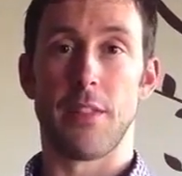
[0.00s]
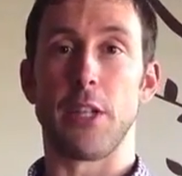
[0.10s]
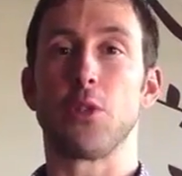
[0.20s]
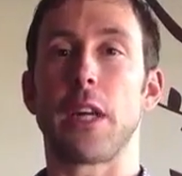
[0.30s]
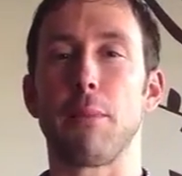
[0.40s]
They
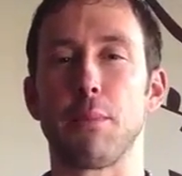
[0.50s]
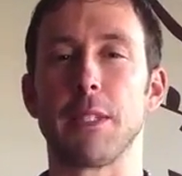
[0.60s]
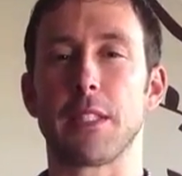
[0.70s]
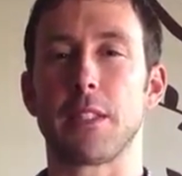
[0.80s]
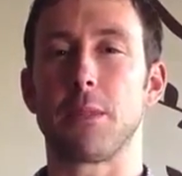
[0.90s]
use
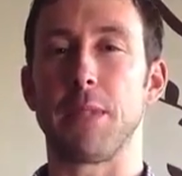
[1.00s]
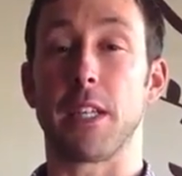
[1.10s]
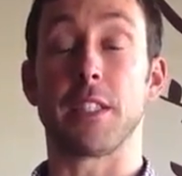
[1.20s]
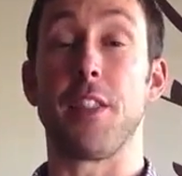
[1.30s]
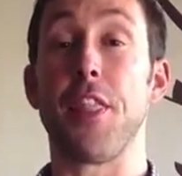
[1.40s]
compliments
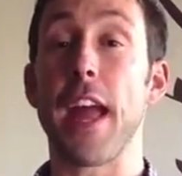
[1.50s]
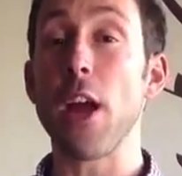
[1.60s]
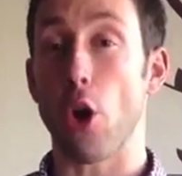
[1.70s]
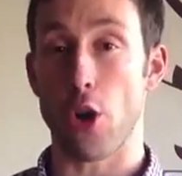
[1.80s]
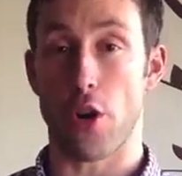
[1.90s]
because they
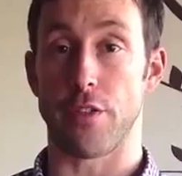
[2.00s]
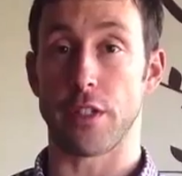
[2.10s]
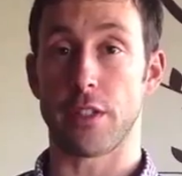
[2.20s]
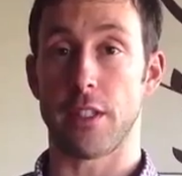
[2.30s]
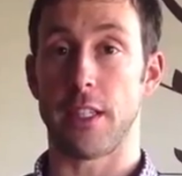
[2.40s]
are nervous.